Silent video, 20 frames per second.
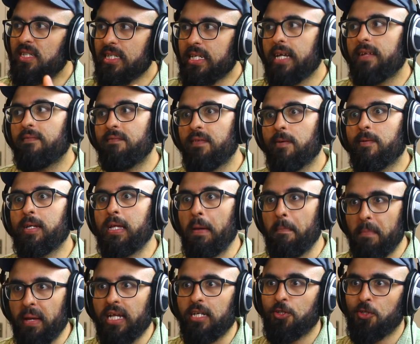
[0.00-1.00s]
to get very
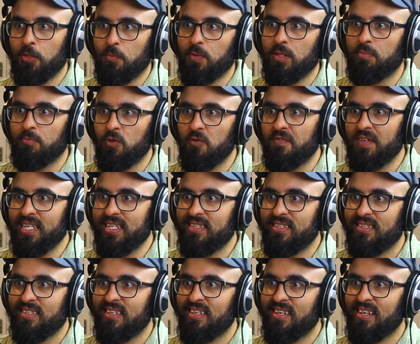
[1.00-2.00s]
impatient with
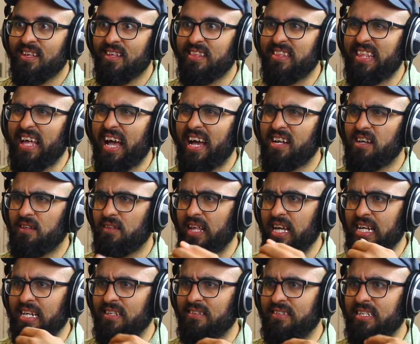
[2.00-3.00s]
movies that
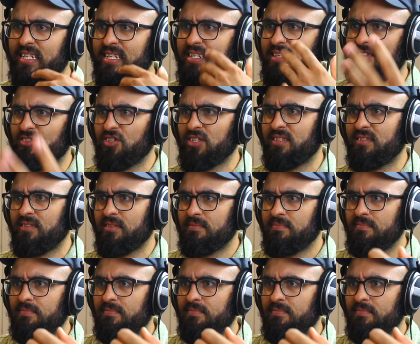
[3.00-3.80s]
like didn't just